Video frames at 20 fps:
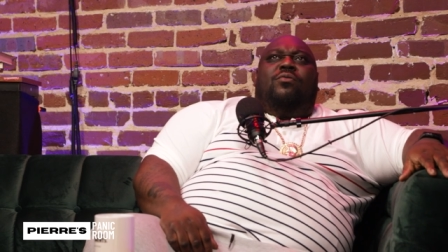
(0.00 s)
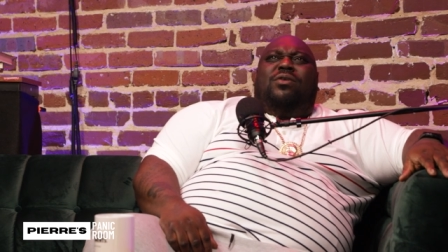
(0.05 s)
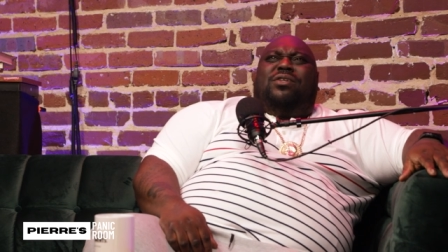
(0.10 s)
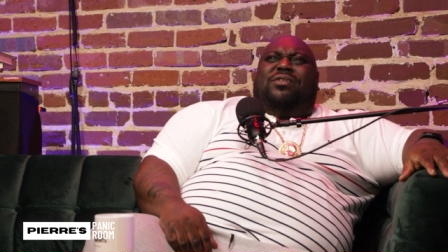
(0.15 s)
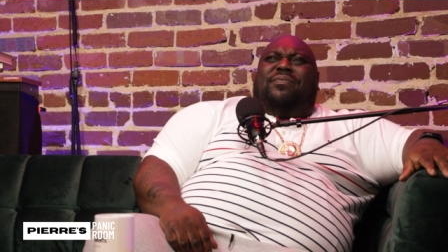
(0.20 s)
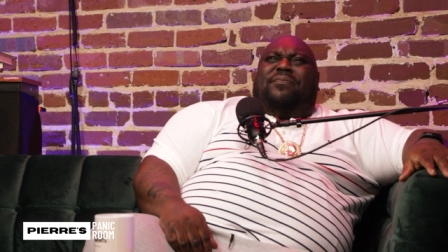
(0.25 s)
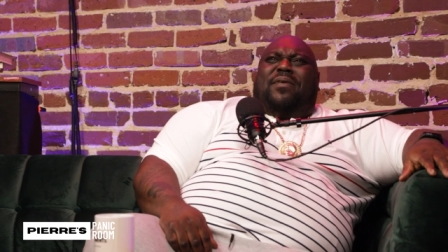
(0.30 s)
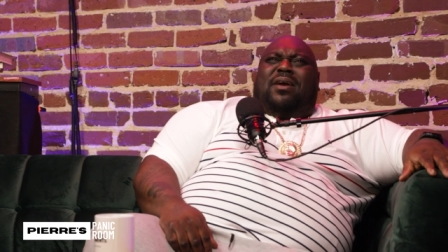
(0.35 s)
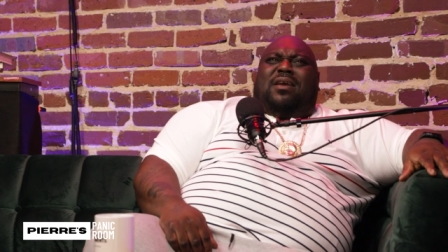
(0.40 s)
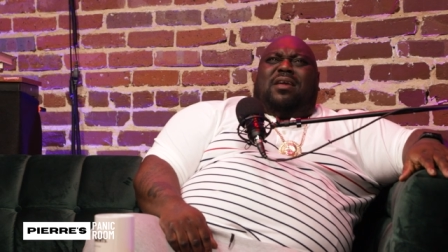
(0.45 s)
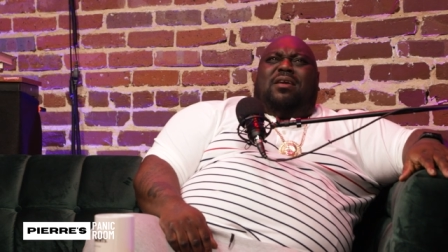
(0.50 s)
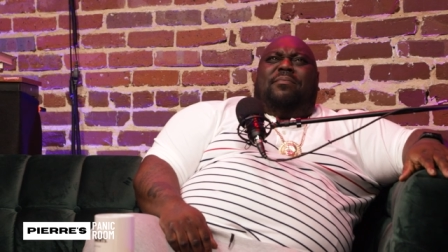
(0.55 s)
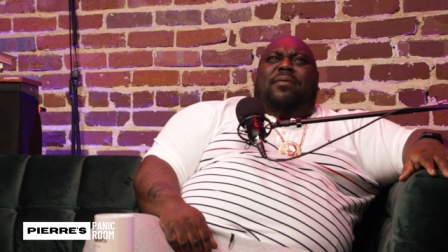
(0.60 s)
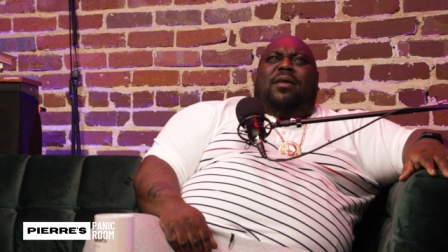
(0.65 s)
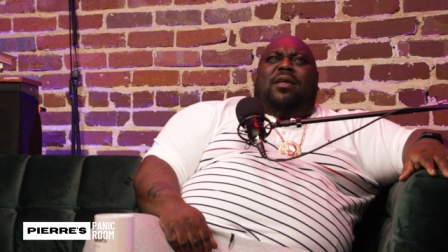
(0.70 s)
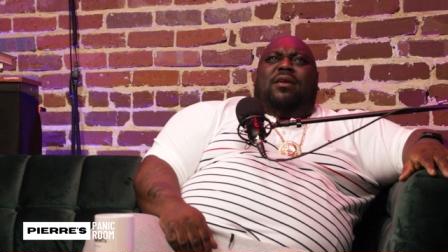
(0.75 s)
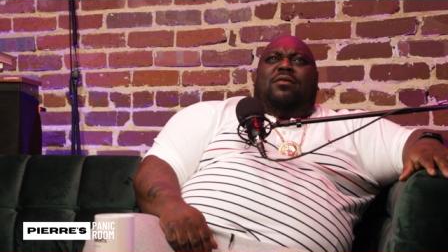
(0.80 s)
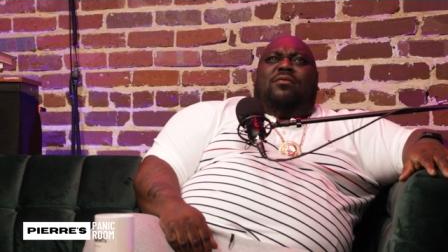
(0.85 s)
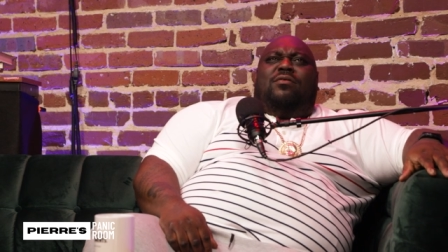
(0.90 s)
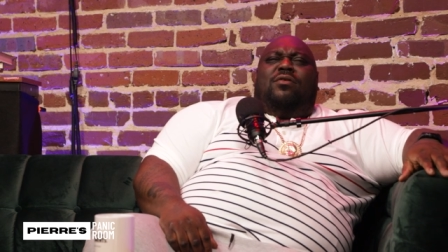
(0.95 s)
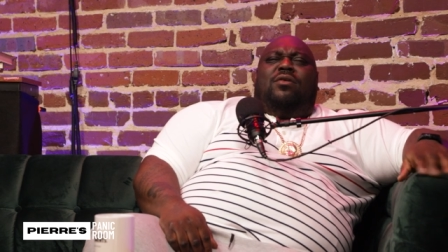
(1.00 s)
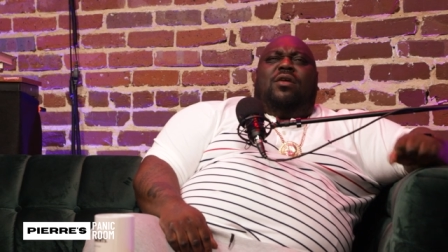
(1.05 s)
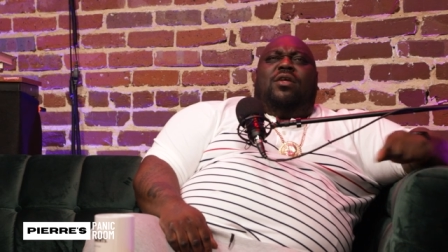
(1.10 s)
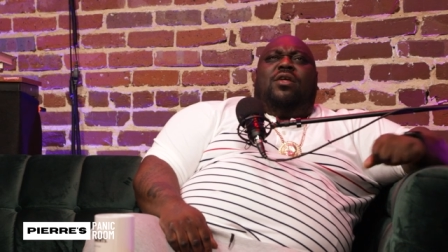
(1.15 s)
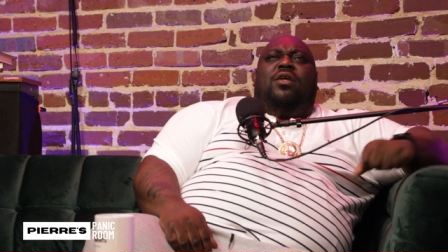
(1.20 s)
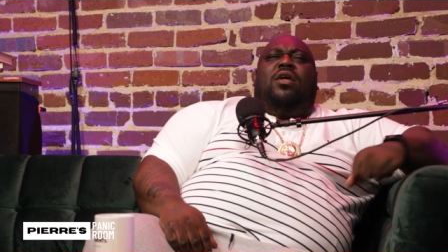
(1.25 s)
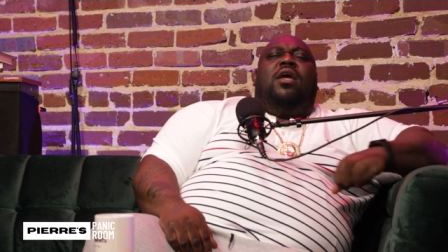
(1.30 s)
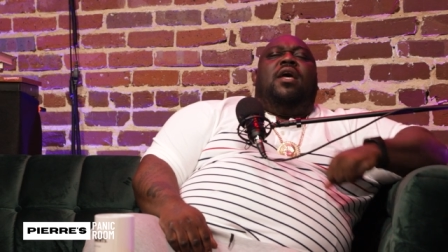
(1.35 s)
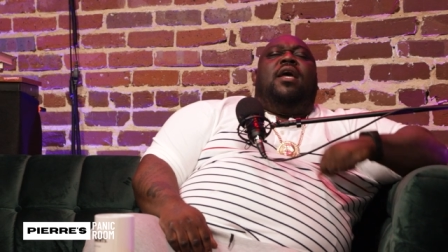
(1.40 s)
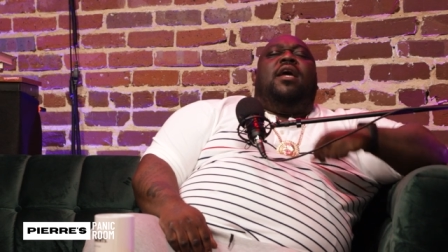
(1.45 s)
Which you mean? You
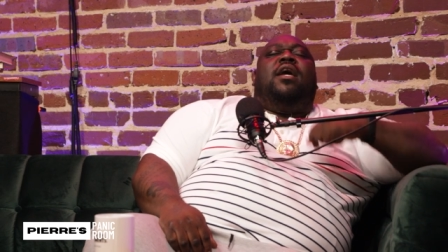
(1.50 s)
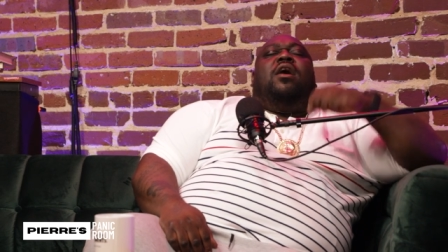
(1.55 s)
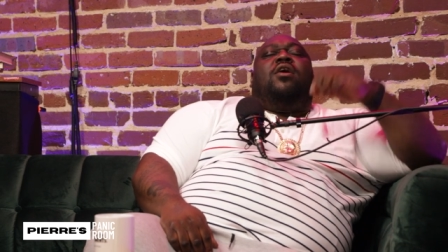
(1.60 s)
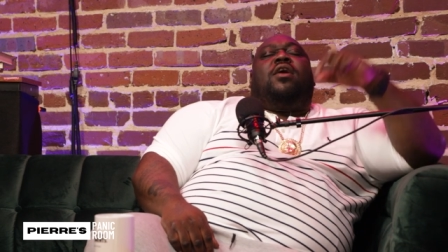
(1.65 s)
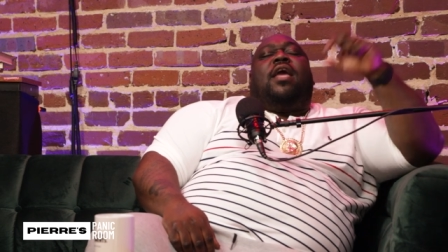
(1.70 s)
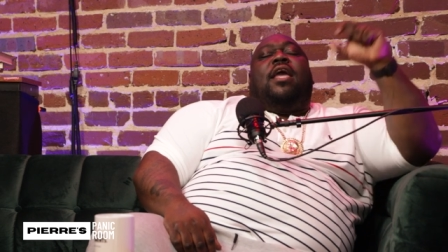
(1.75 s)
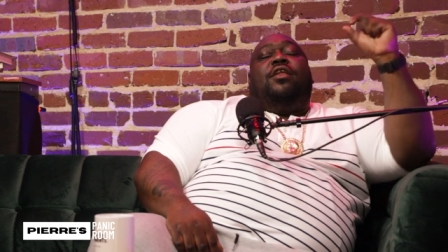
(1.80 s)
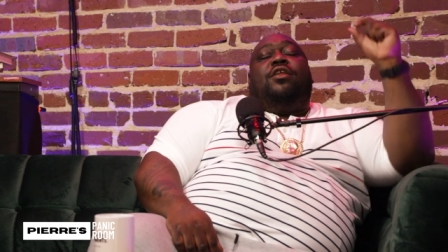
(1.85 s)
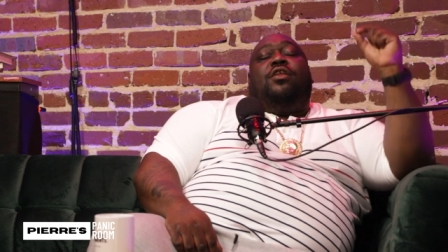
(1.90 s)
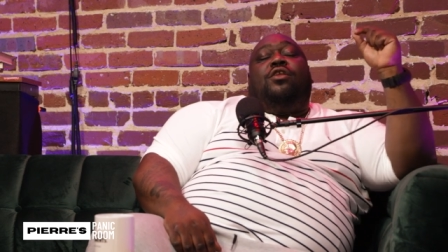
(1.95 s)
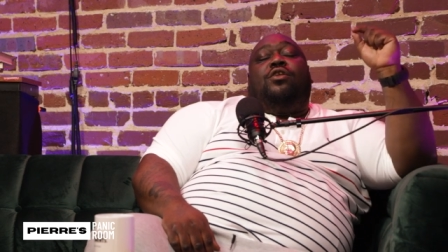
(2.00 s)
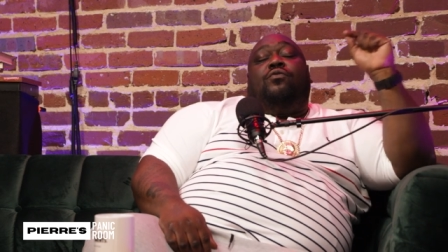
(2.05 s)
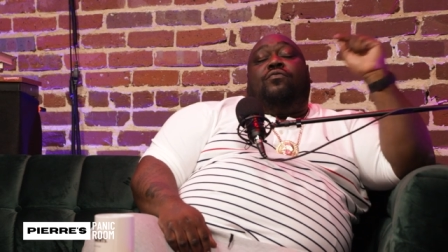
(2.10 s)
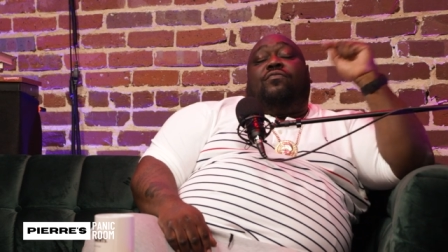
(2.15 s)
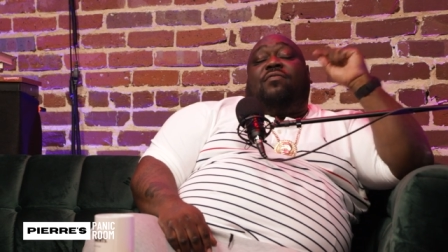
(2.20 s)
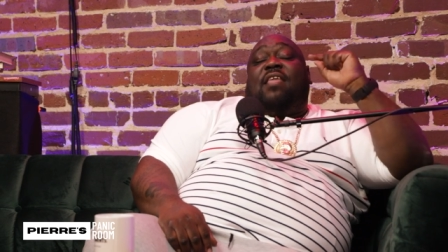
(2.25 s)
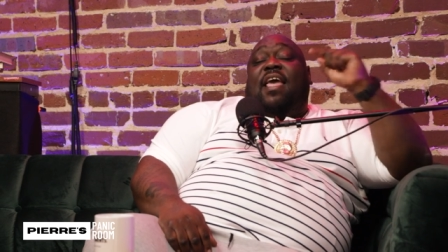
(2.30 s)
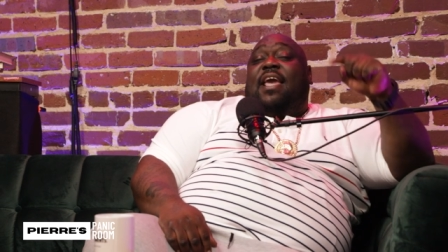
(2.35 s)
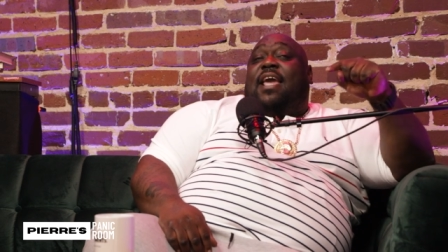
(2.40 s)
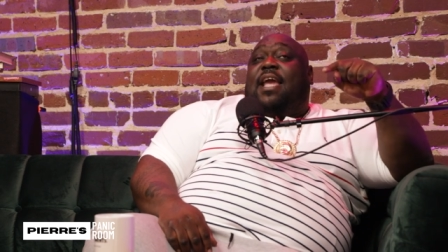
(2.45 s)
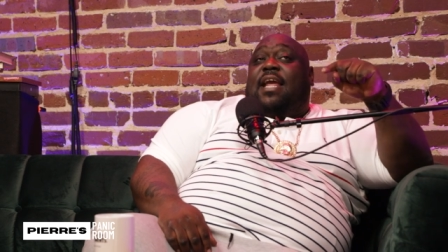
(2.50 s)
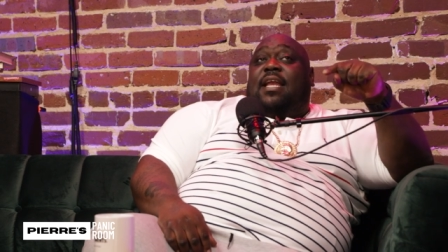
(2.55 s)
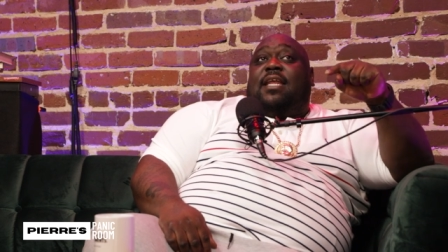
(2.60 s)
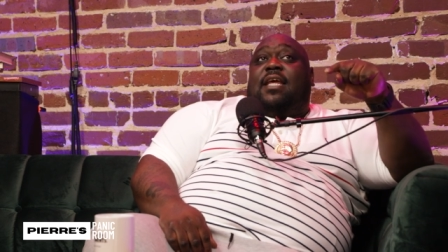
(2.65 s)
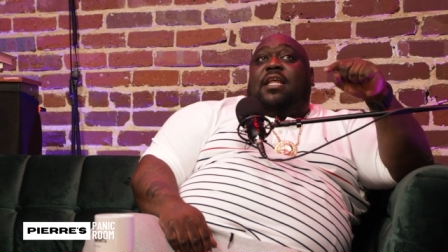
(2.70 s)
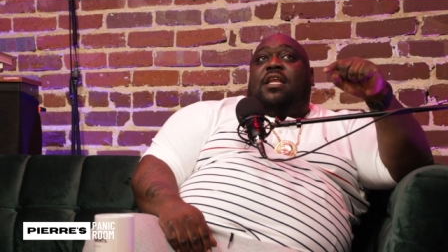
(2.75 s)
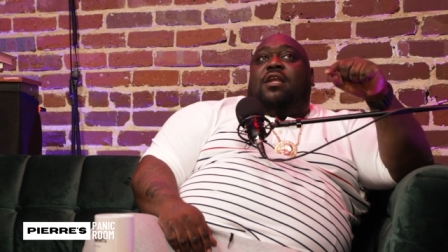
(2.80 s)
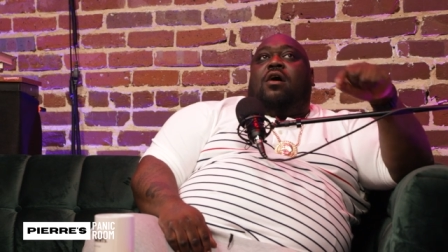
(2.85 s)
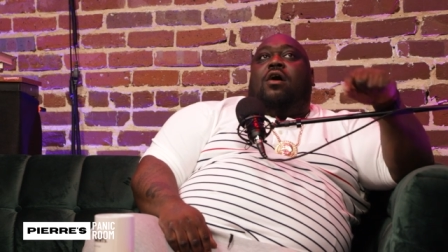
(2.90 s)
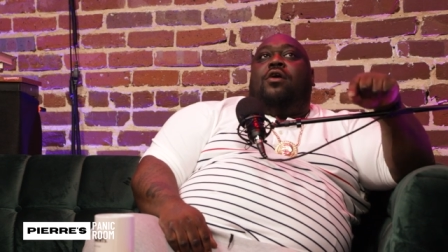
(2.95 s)
okay, you think he
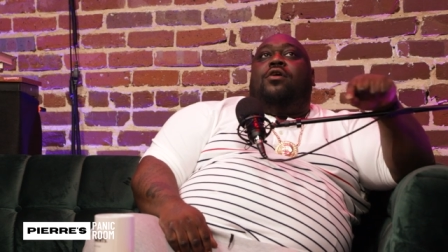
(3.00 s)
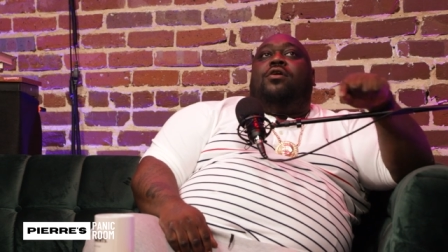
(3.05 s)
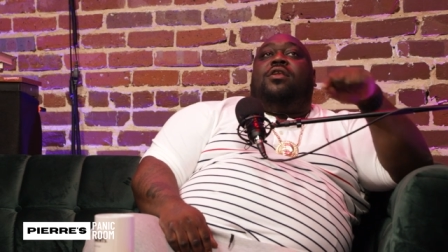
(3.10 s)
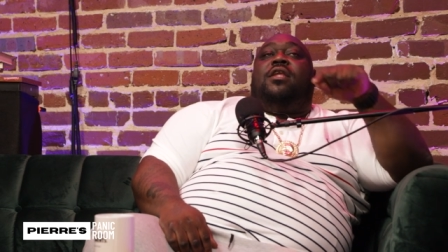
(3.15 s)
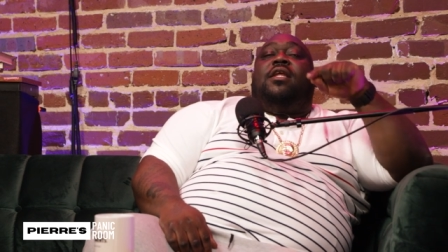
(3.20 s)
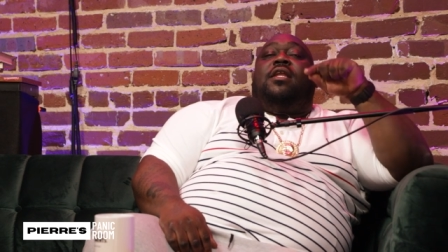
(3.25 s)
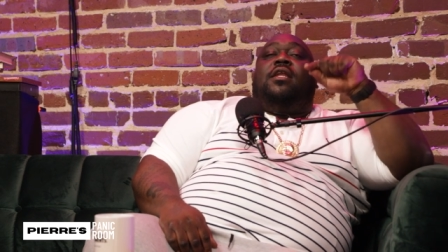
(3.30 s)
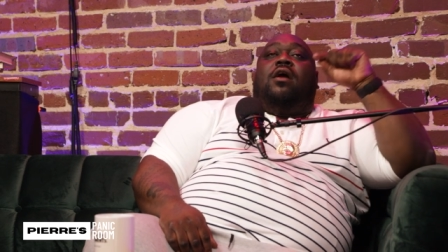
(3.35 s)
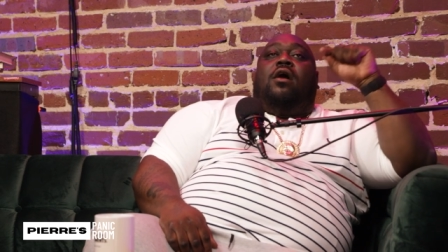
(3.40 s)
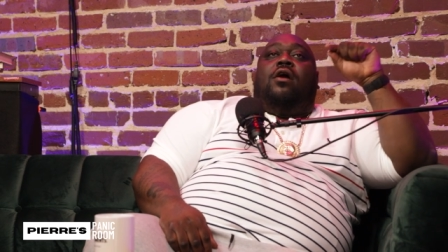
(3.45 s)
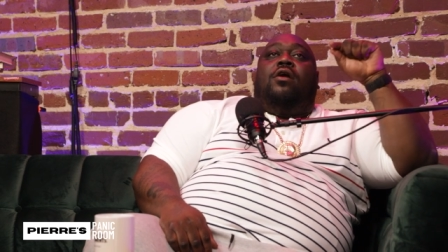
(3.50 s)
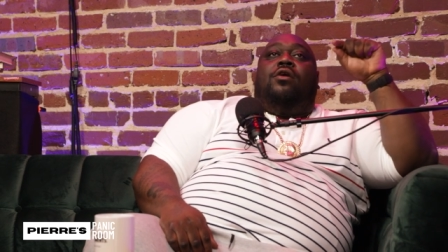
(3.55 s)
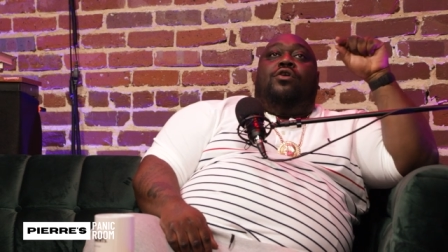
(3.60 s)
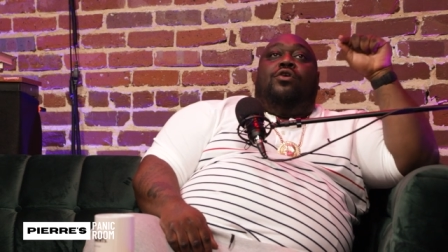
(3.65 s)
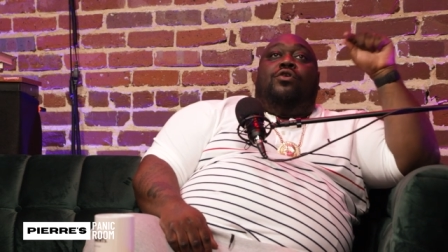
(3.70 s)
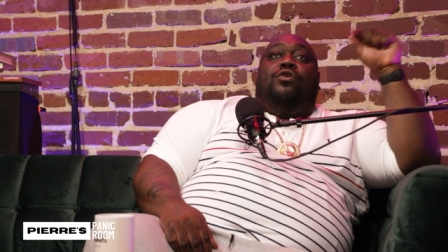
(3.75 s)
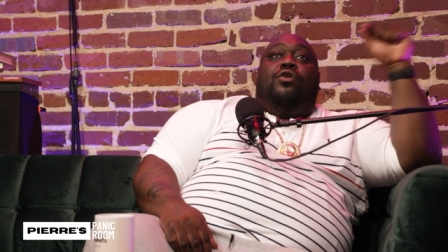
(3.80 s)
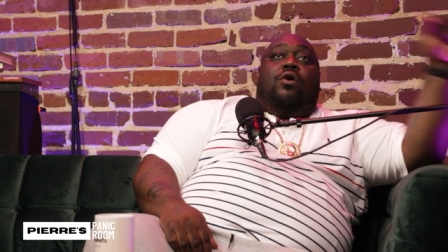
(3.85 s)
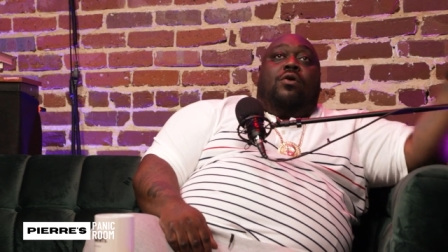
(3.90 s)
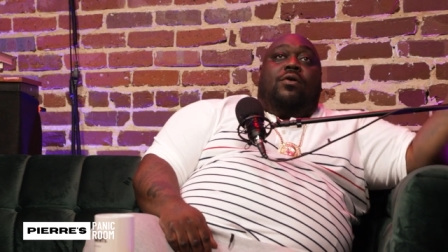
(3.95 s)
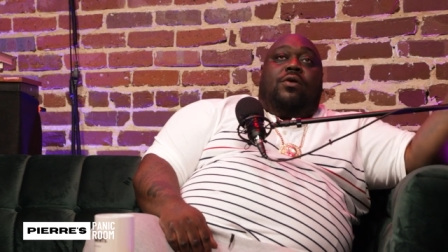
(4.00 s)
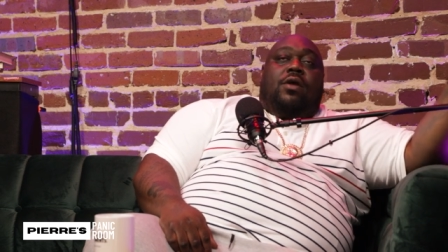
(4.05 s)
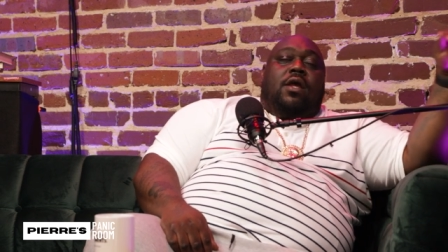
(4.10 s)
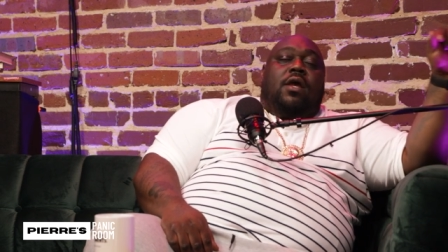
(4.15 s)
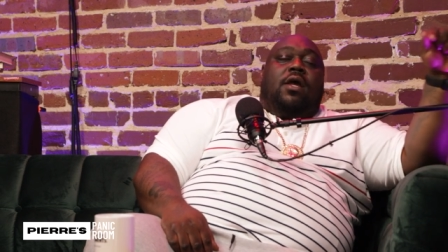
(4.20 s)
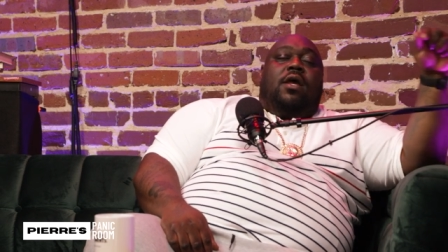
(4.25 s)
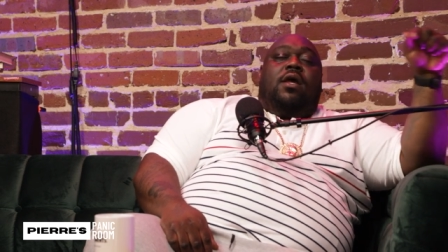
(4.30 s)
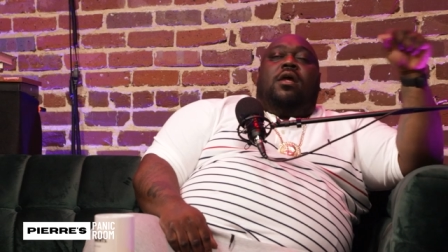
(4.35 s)
did it, or you did, you know?